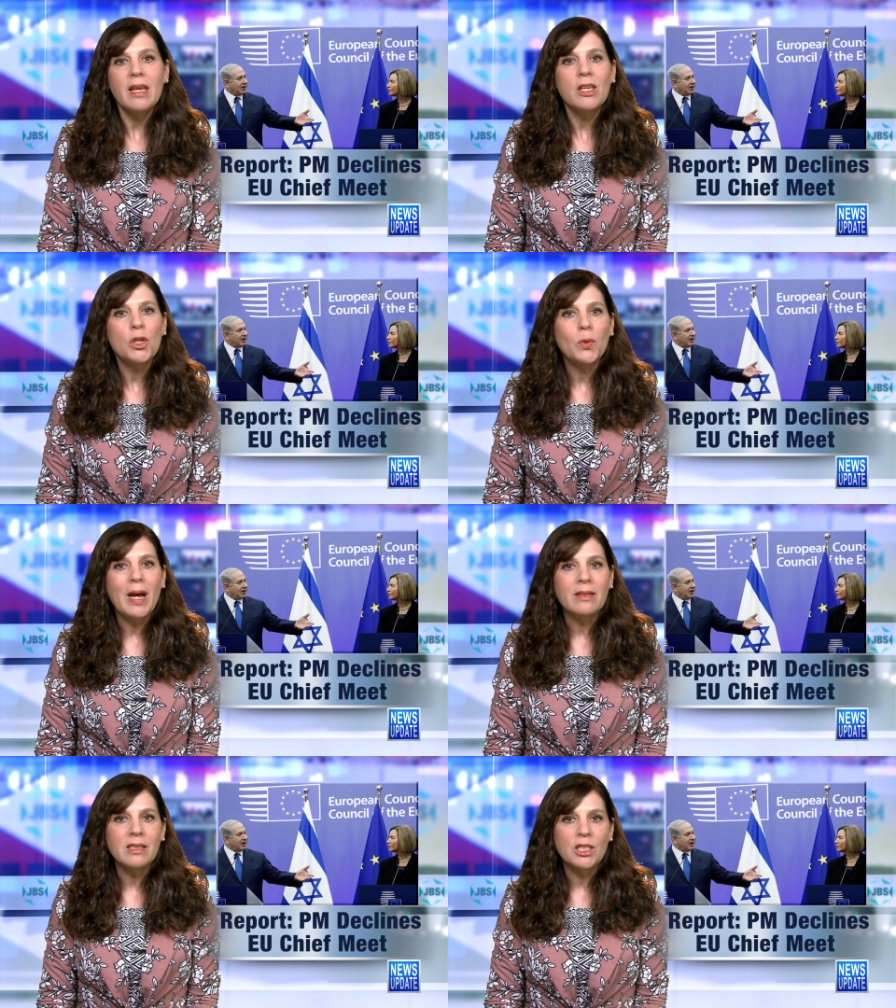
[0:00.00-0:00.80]
The EU
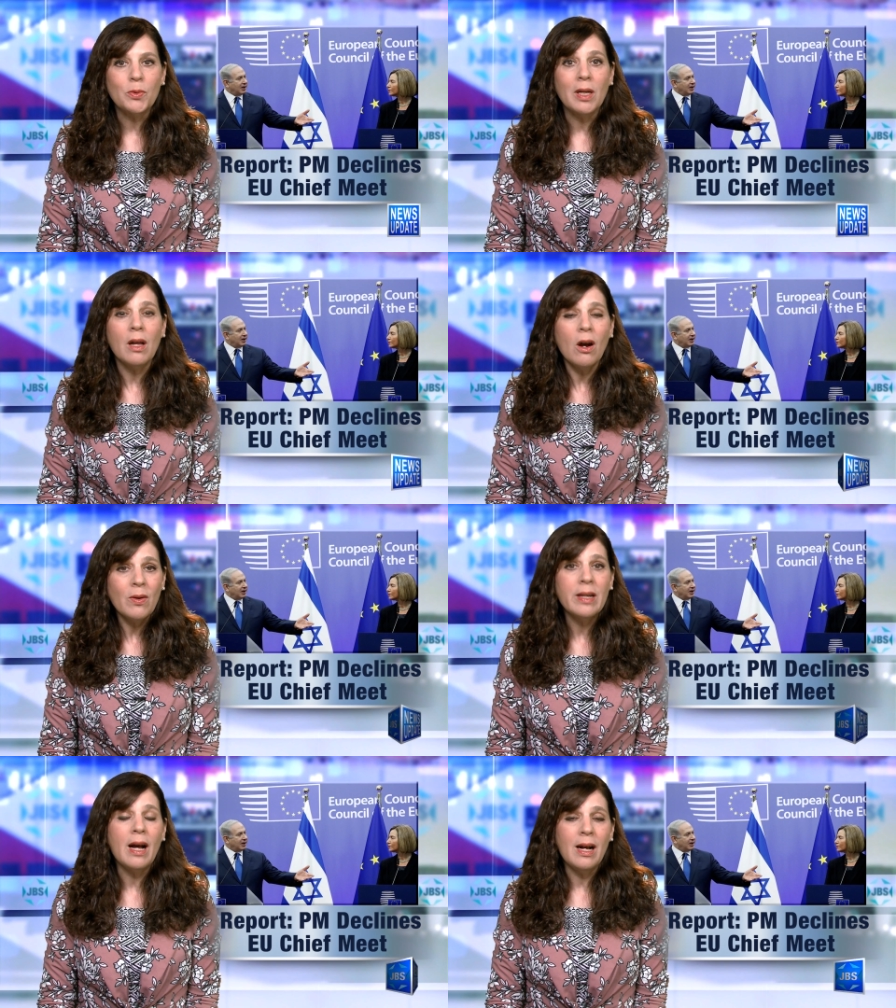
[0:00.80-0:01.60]
and Israel
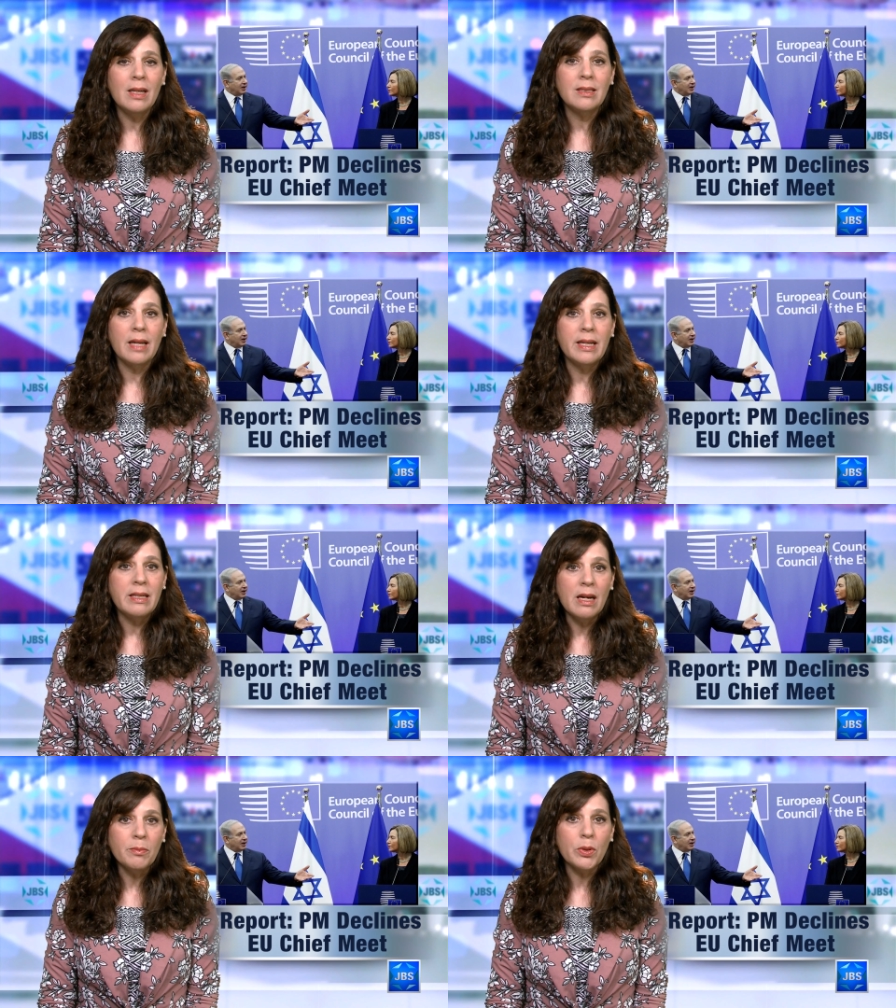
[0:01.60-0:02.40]
are at odds on a
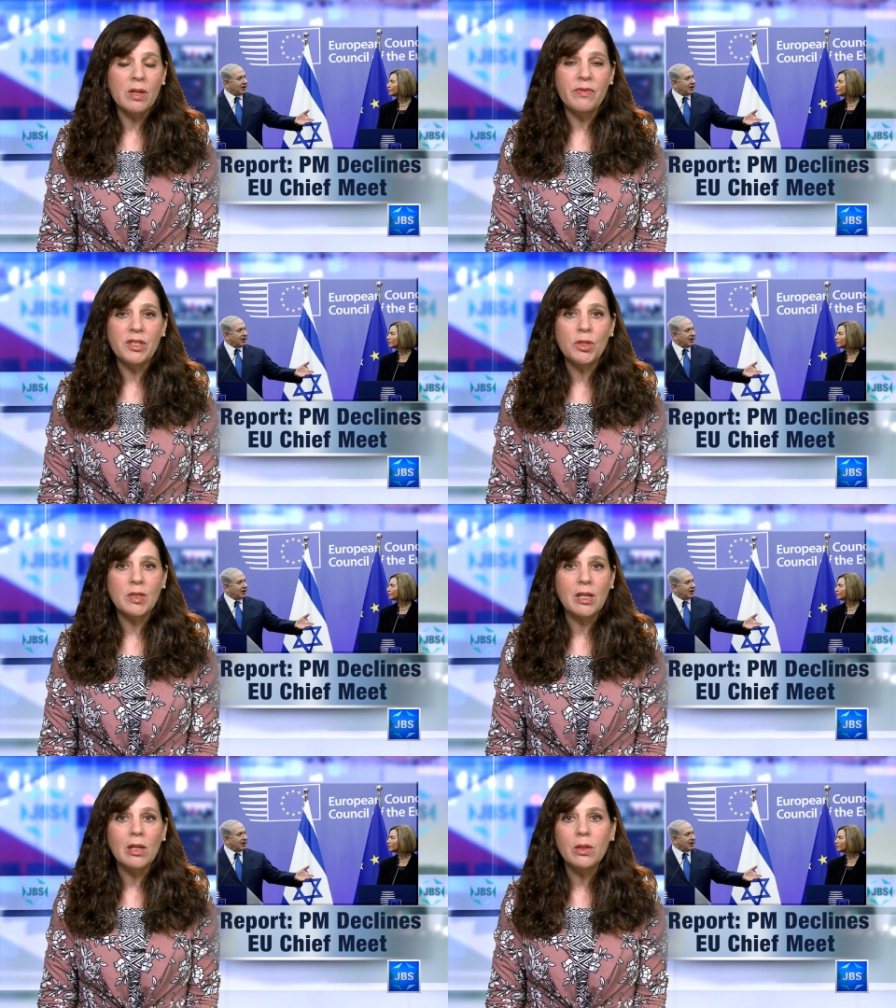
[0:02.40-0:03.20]
number of
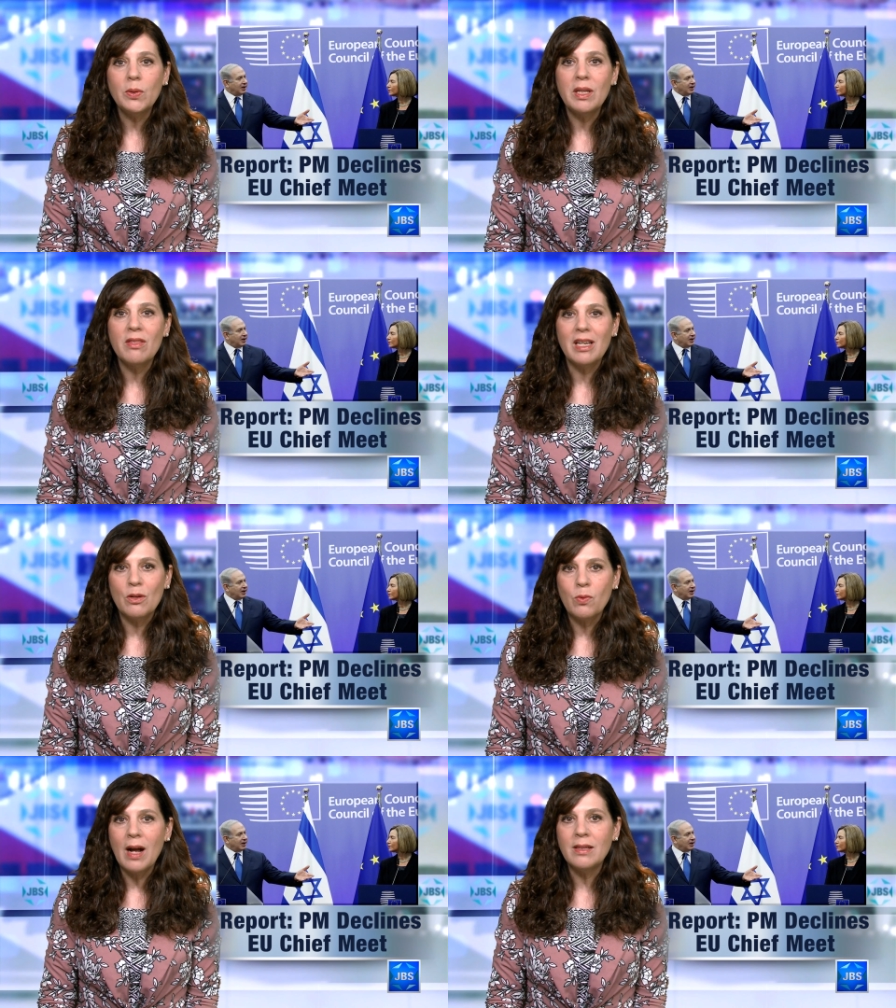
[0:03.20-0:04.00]
issues, including
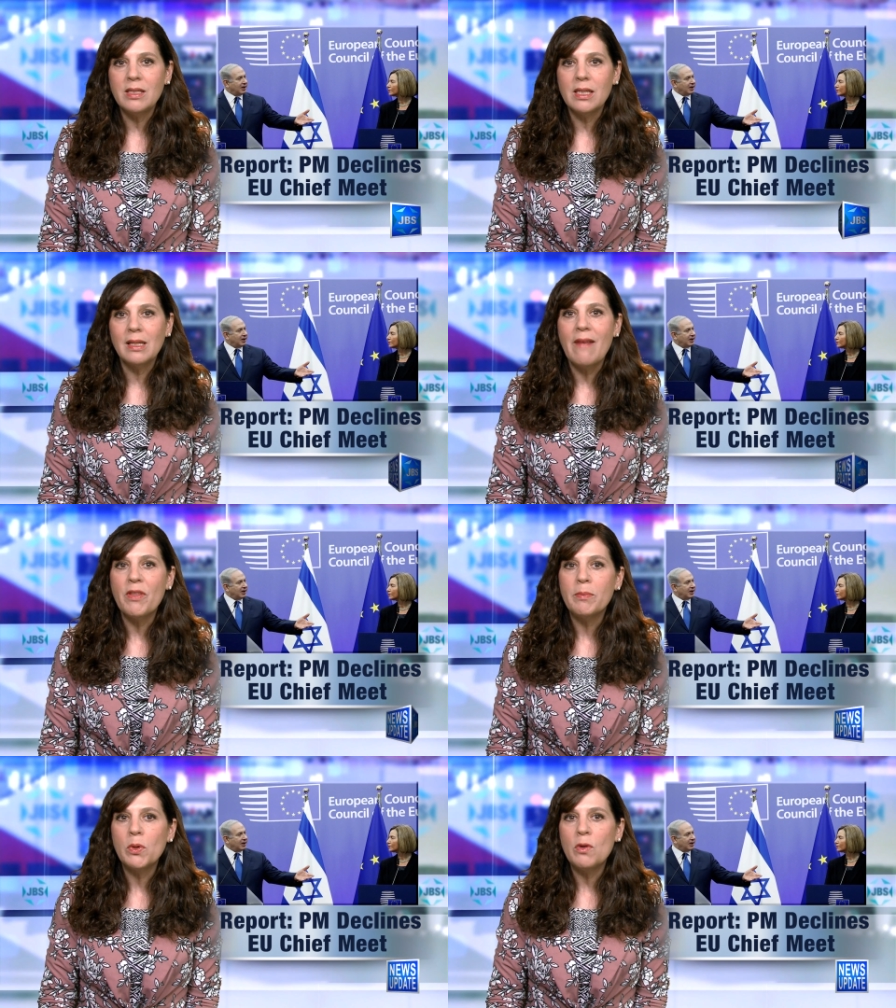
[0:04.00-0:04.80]
the Iran deal
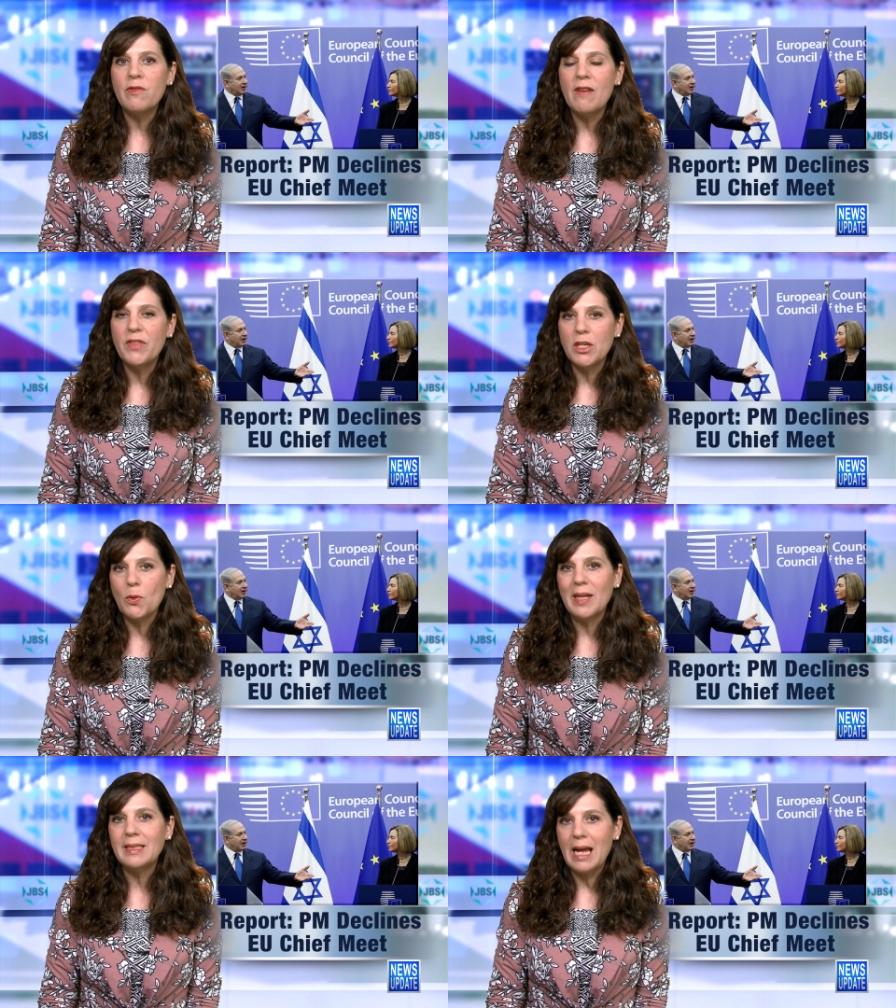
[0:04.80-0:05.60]
and the move of the
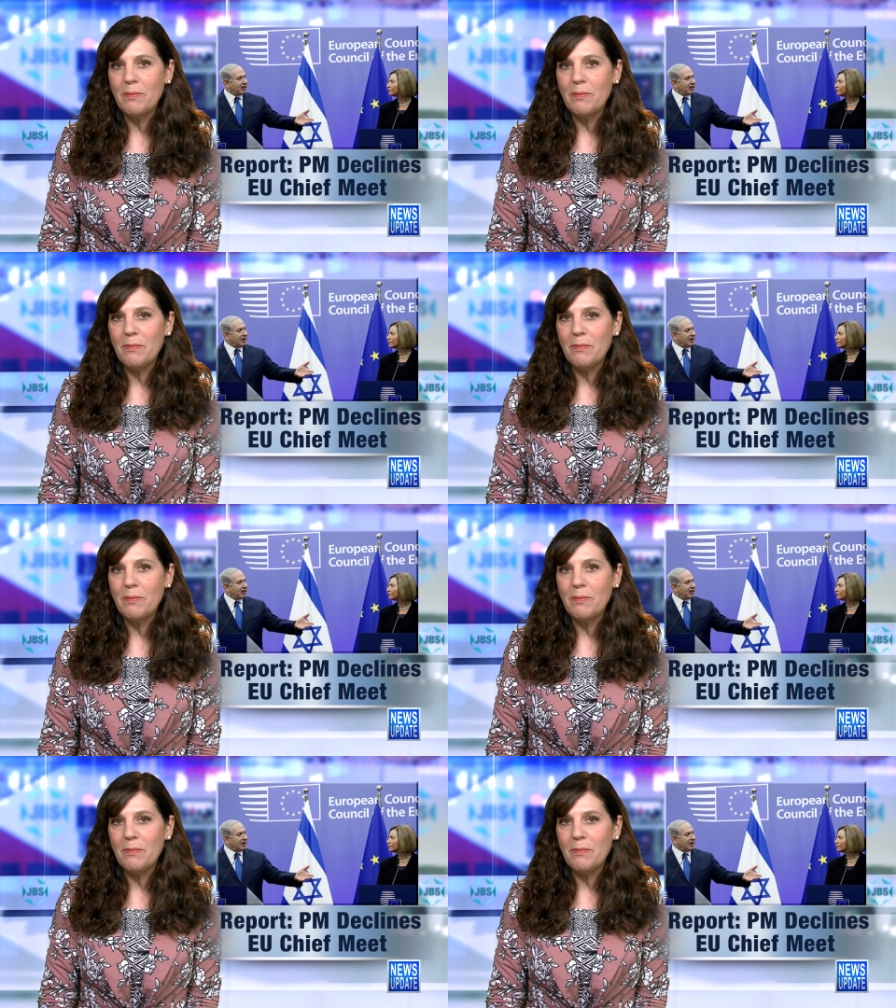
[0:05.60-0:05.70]
U.S.